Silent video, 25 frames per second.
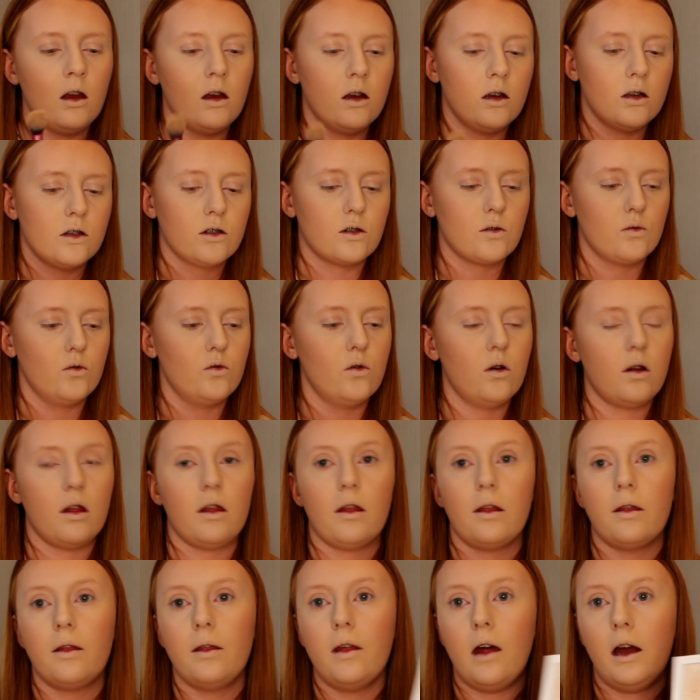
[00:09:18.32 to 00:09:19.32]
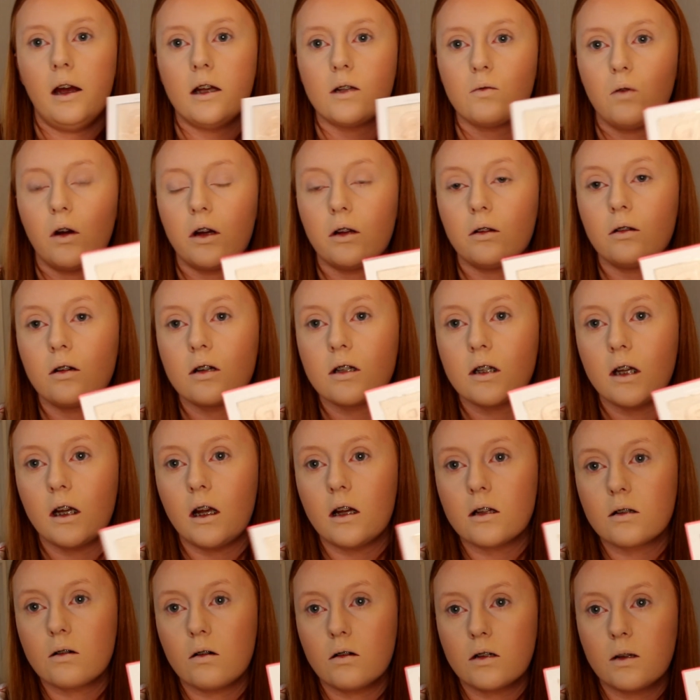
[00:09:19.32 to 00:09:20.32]
So that is what it looks like.
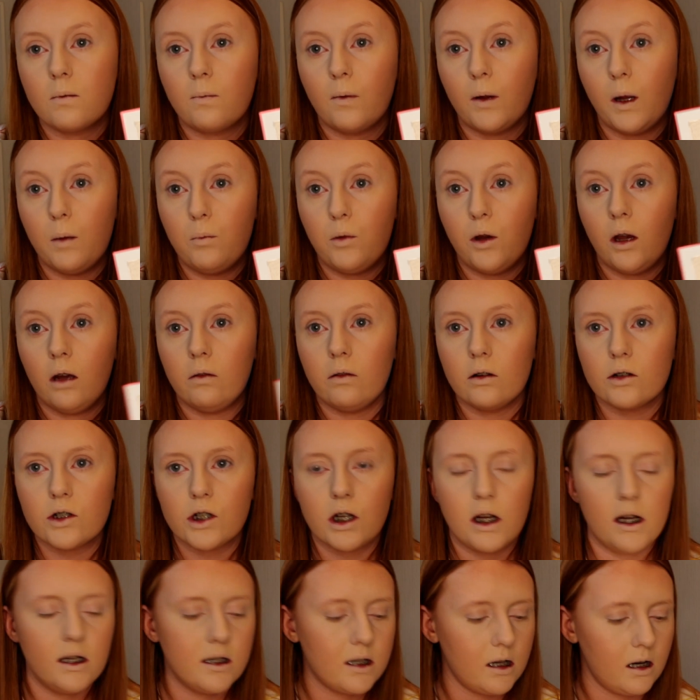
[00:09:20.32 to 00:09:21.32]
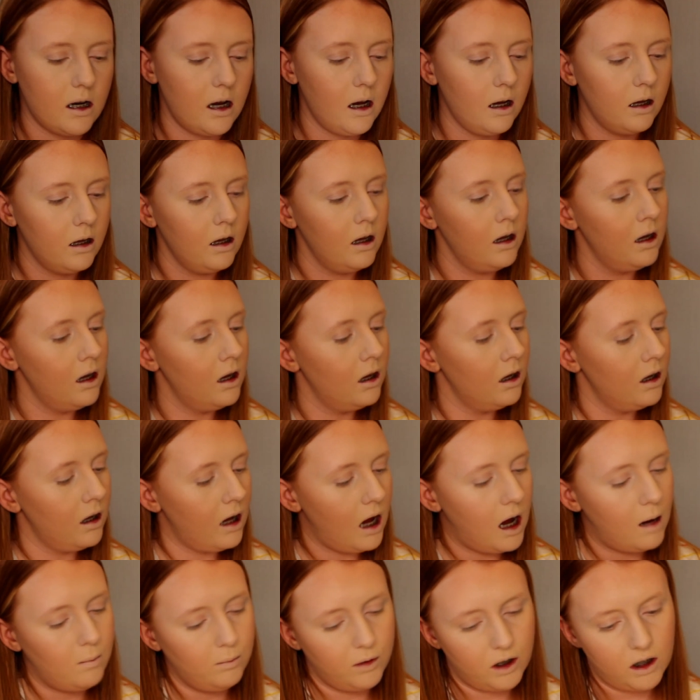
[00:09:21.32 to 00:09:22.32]
It's got some really beautiful shades in it.
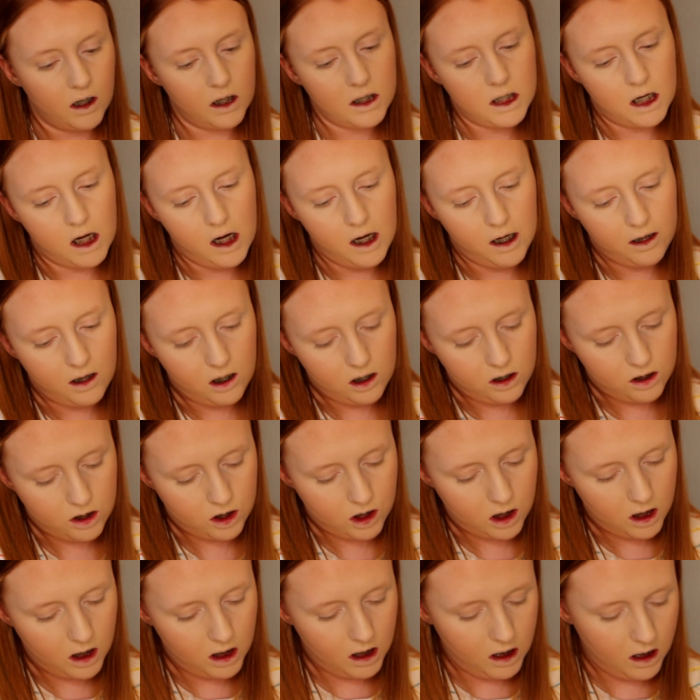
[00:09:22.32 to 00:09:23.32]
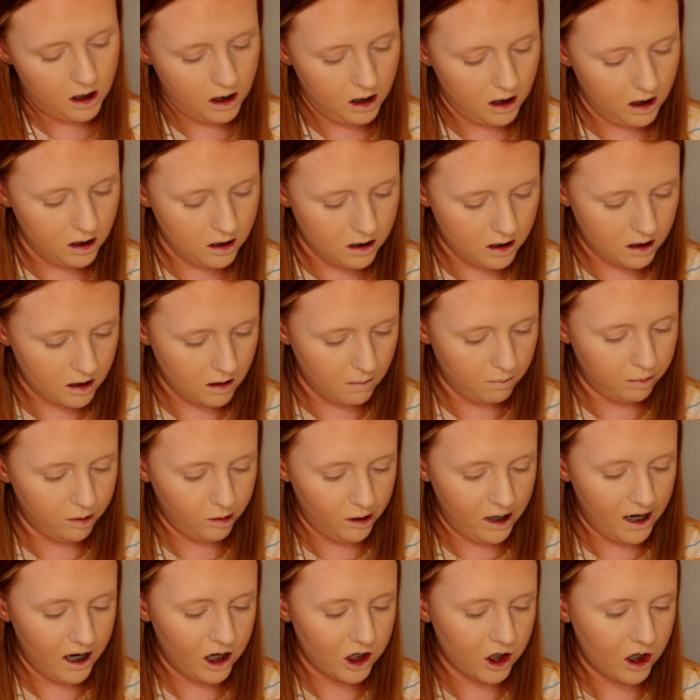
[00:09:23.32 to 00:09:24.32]
I'm going to take the shades
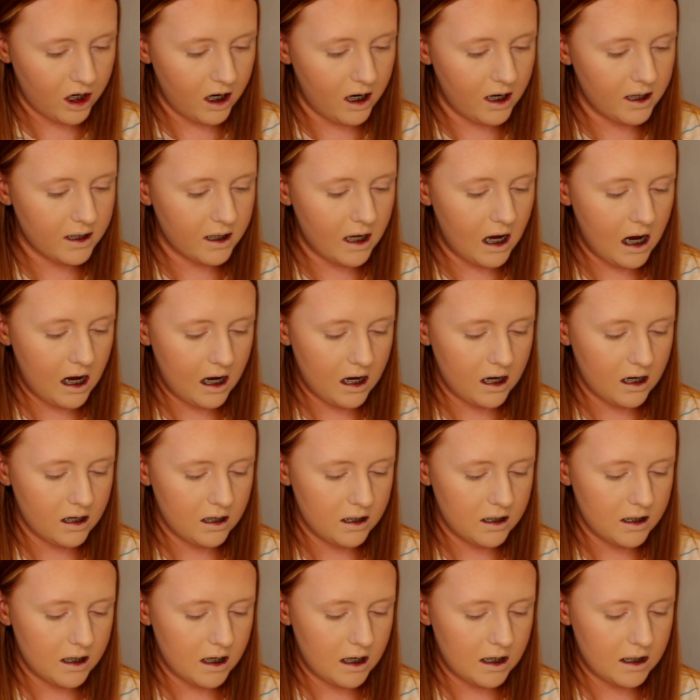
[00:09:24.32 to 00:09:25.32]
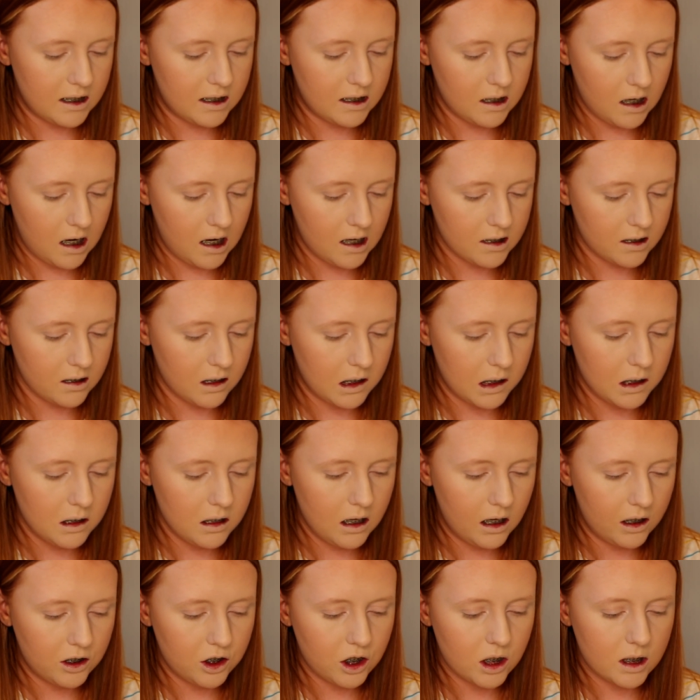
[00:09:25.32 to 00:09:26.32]
Precious and
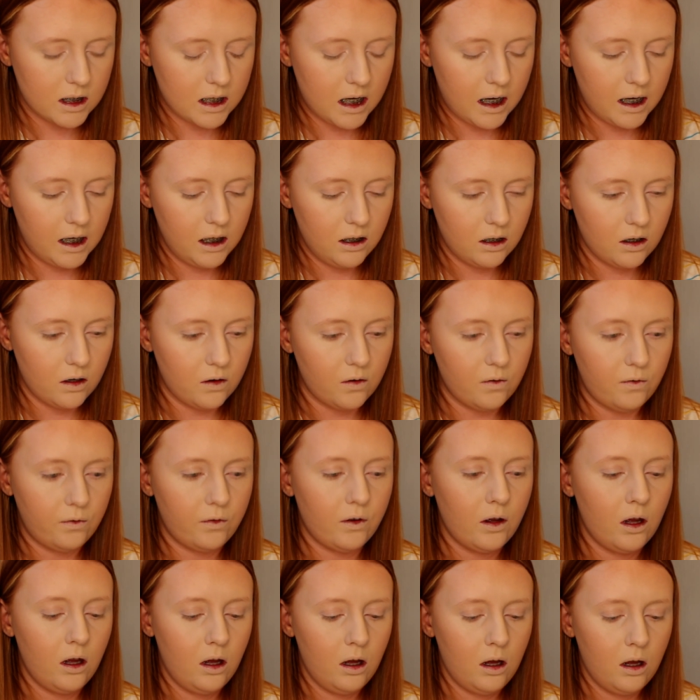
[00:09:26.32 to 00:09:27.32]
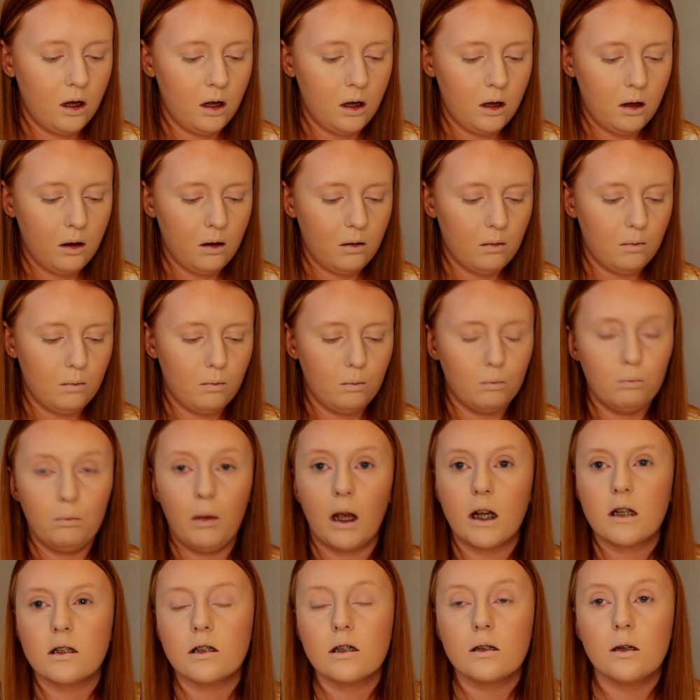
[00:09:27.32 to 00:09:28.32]
Dazzle and just kind of
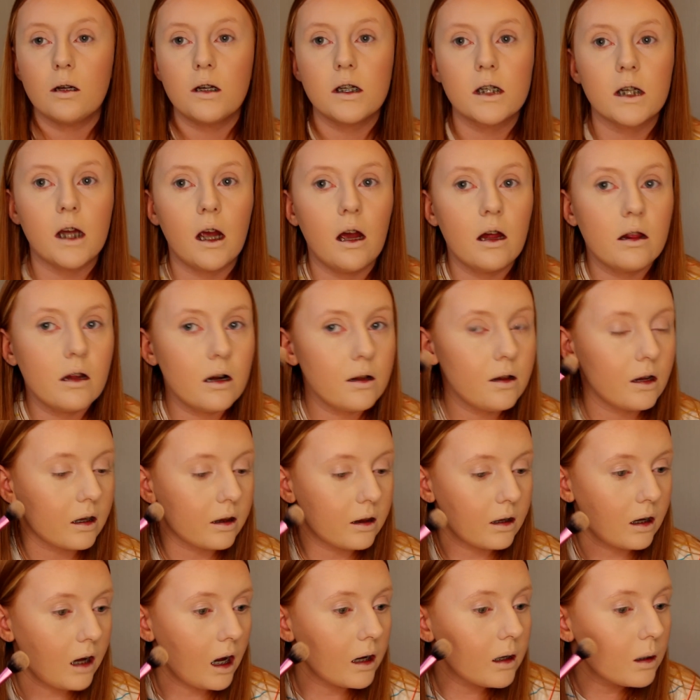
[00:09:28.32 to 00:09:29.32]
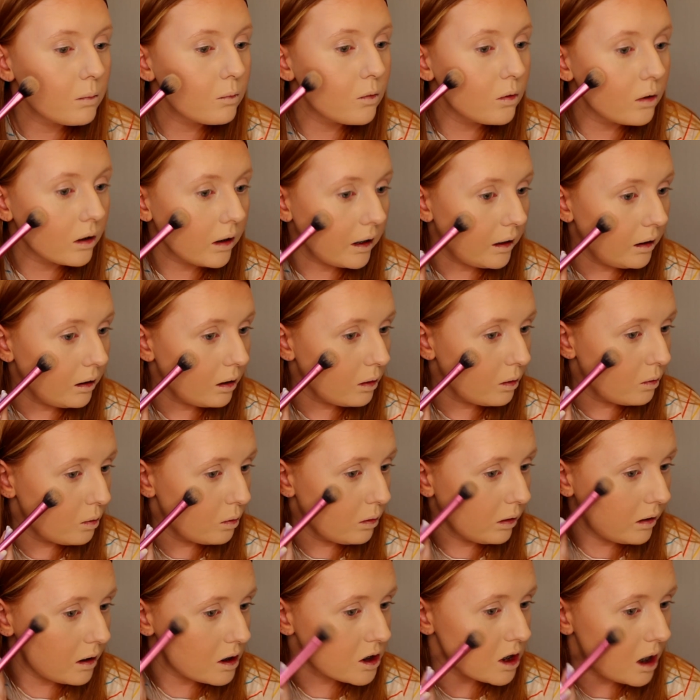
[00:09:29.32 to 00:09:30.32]
mix the two together. The kind of more like
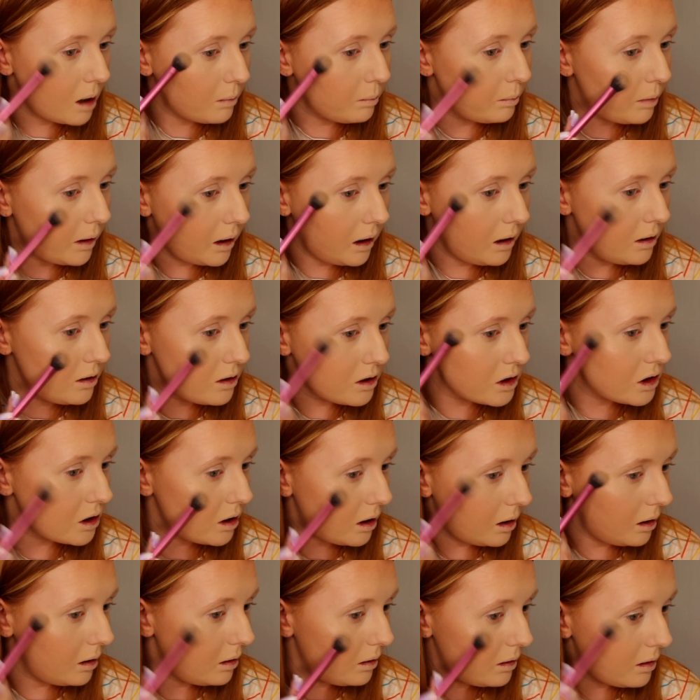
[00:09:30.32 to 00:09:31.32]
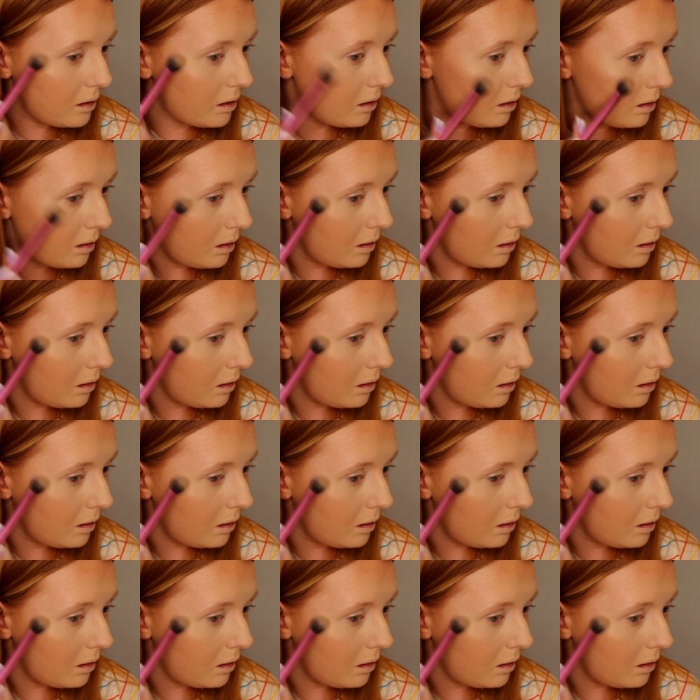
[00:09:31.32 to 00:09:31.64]
goldy champagne shades.